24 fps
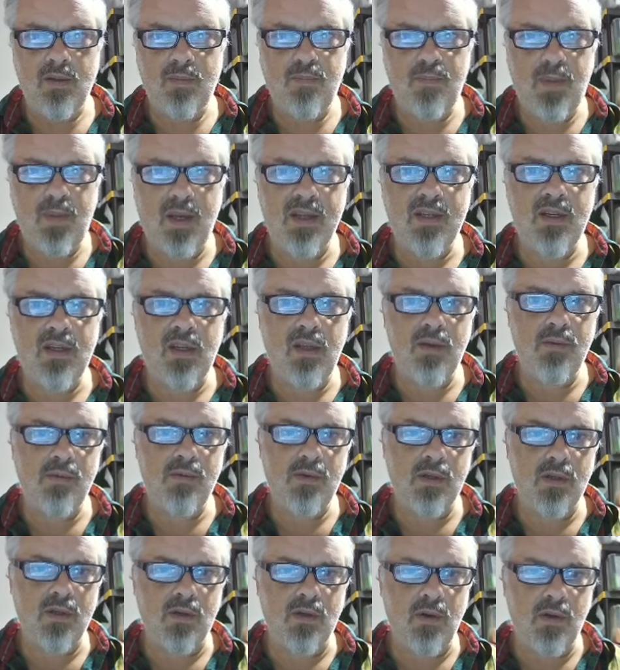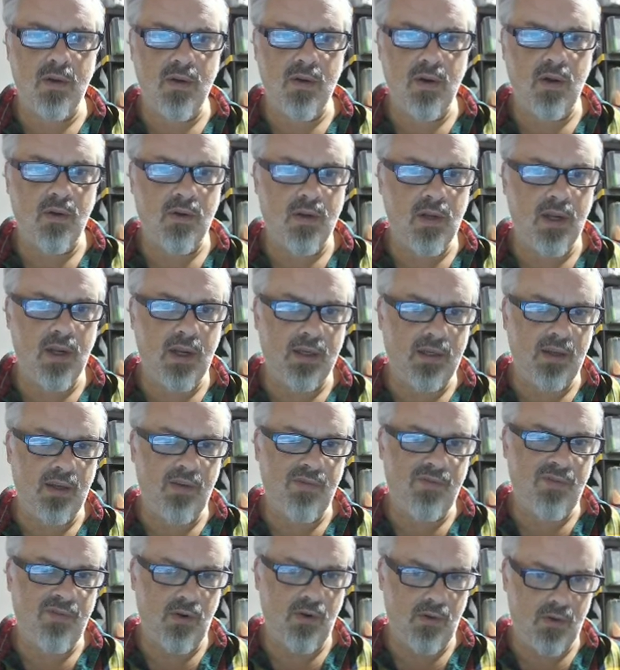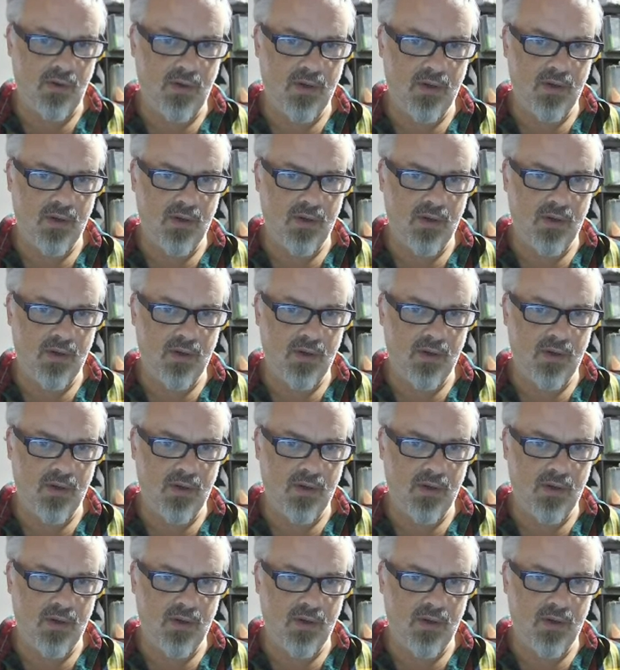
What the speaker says: basically it was just going around collecting food.